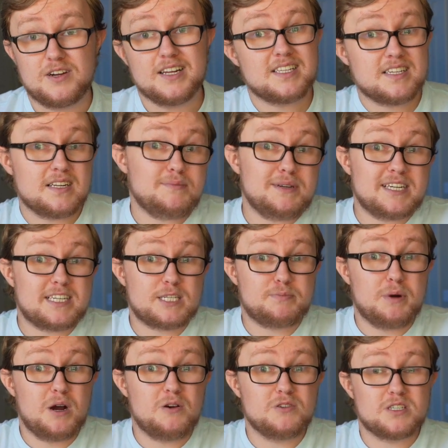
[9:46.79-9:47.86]
It's going to be
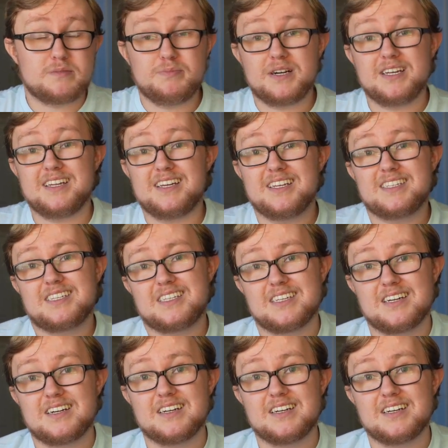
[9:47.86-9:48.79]
exposed, but it's